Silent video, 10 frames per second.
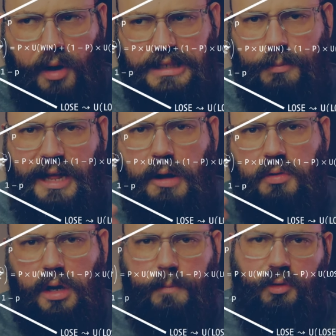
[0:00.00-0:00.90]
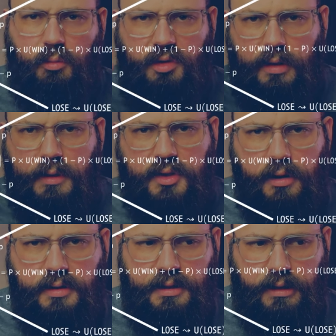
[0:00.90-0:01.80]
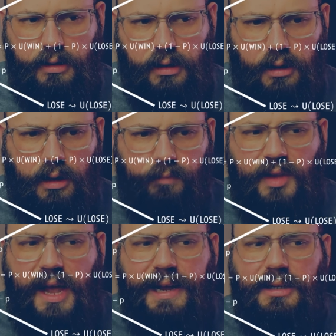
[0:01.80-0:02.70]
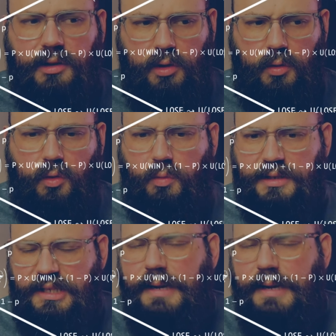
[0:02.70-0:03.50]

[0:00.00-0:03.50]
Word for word: possible outcomes with some uncertainty. I get to use what